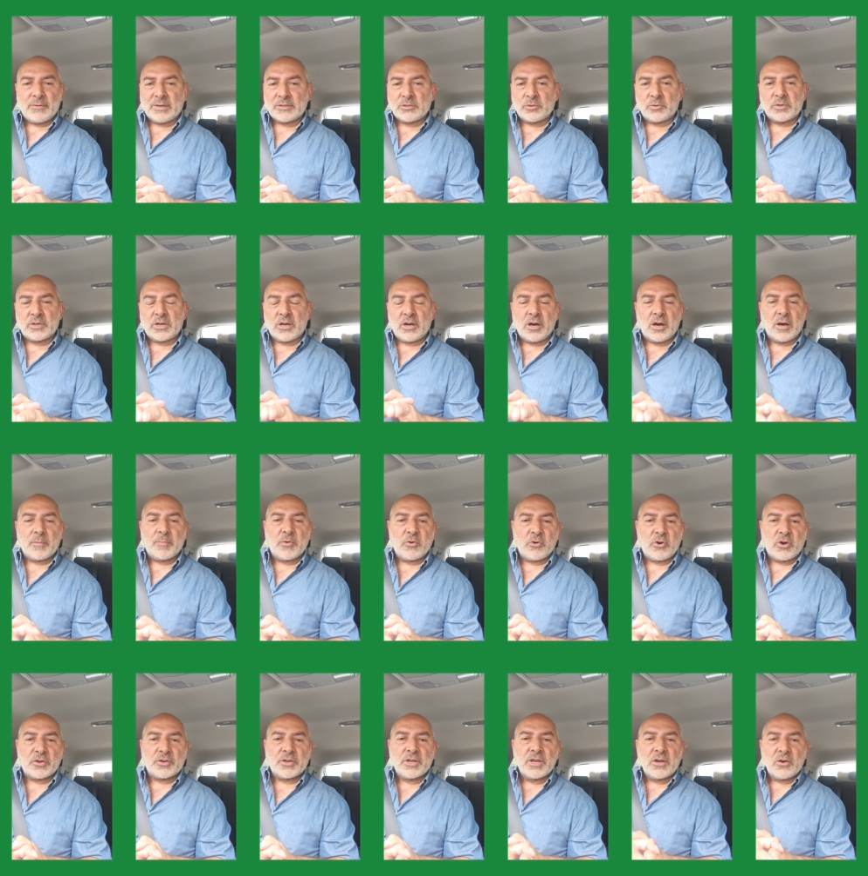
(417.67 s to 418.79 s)
I don't want to harbour
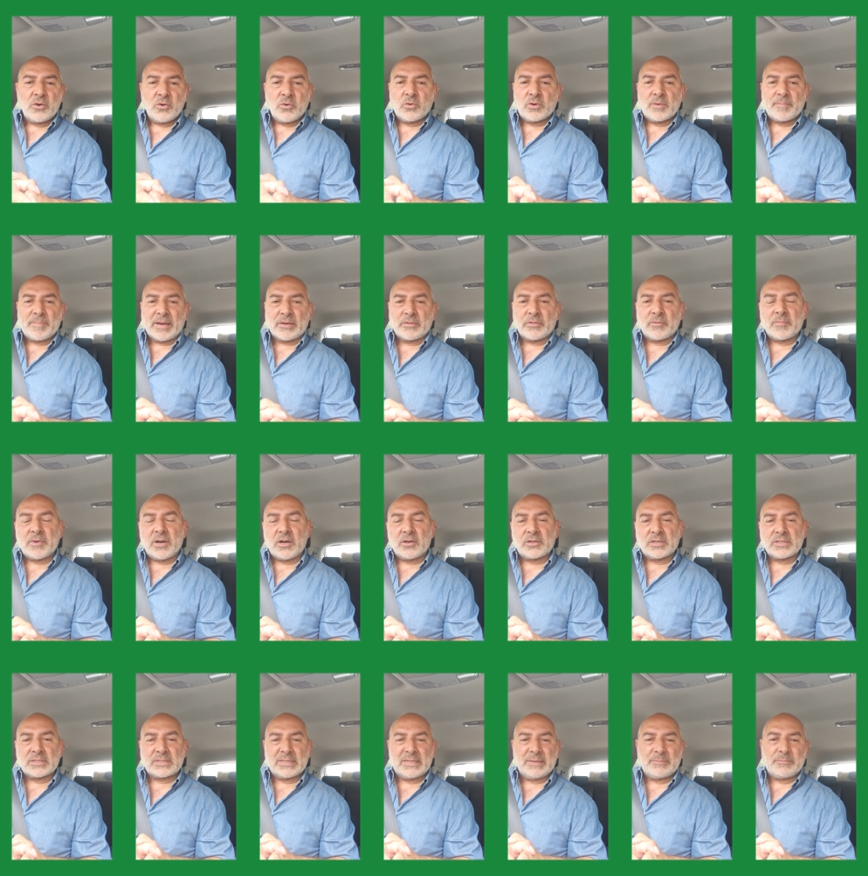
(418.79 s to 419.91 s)
on all about the
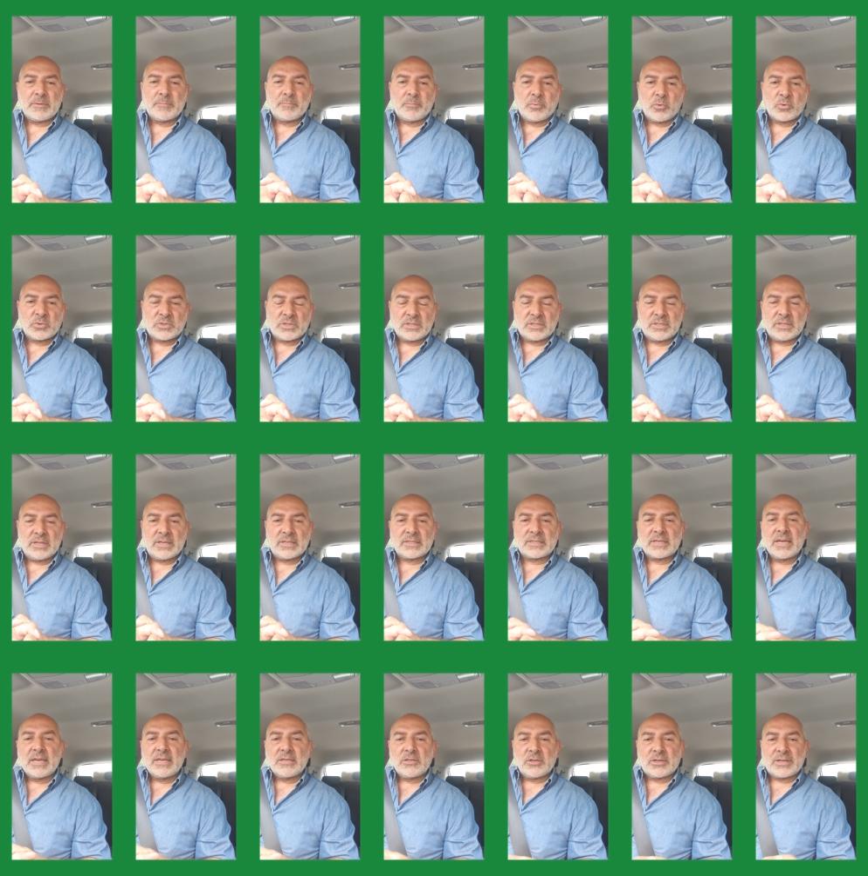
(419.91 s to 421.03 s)
markets, keep you bored to tears.
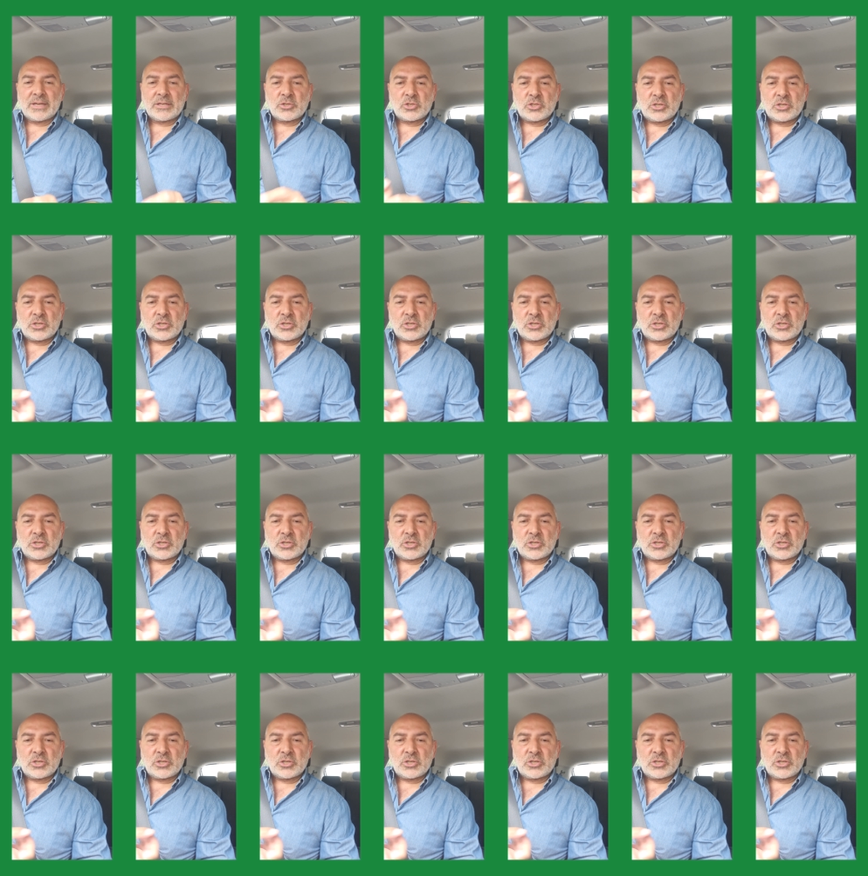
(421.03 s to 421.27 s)
You can